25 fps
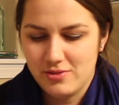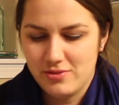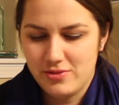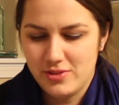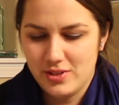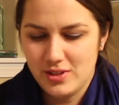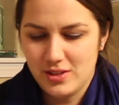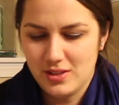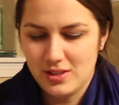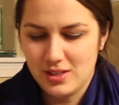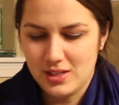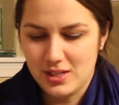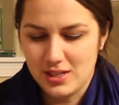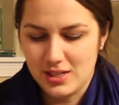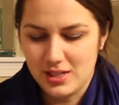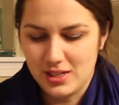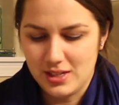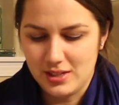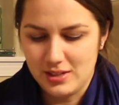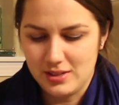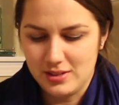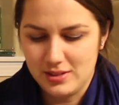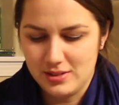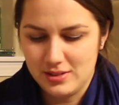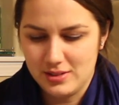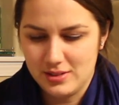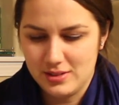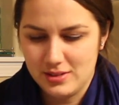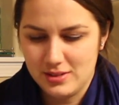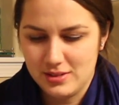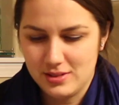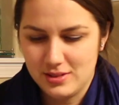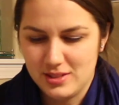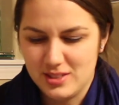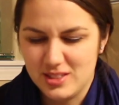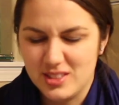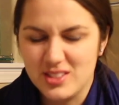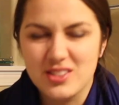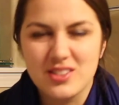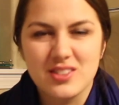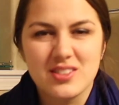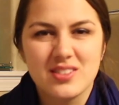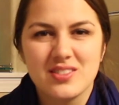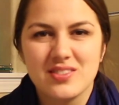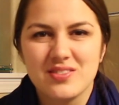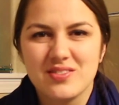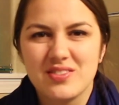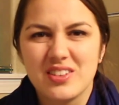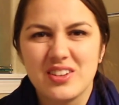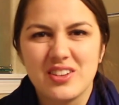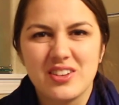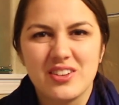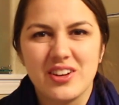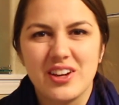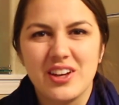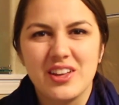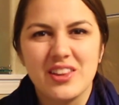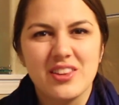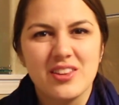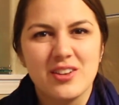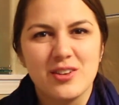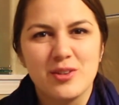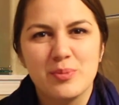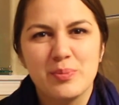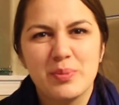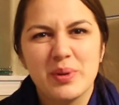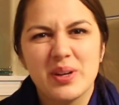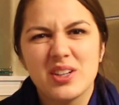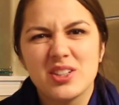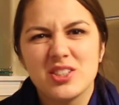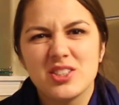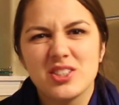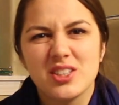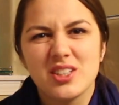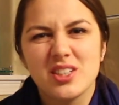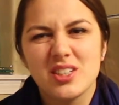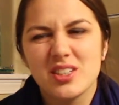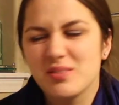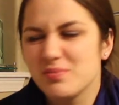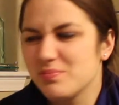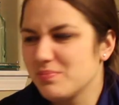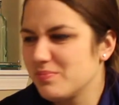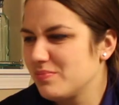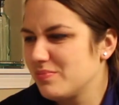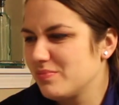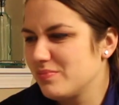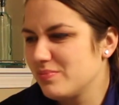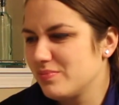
Fill line, this great little picture.